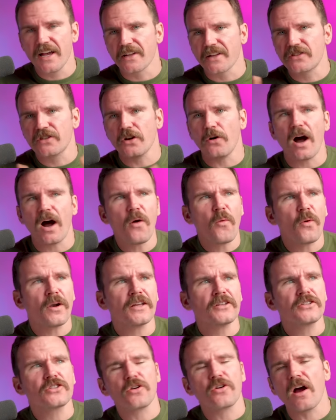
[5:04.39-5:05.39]
And so I want
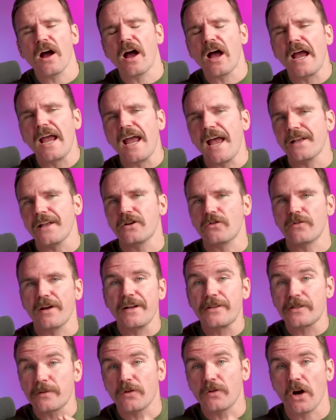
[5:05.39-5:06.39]
to try and
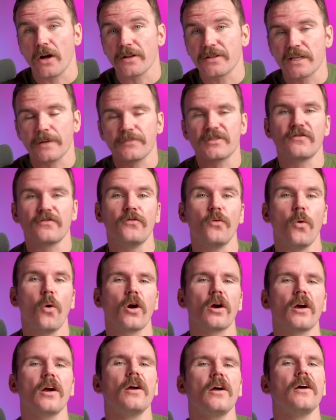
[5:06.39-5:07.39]
create some concepts
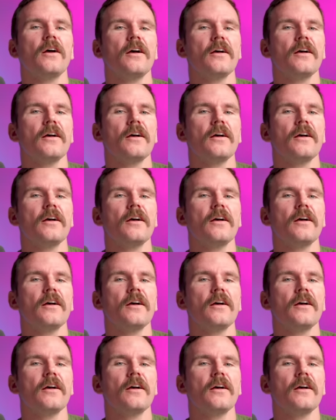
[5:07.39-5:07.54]
for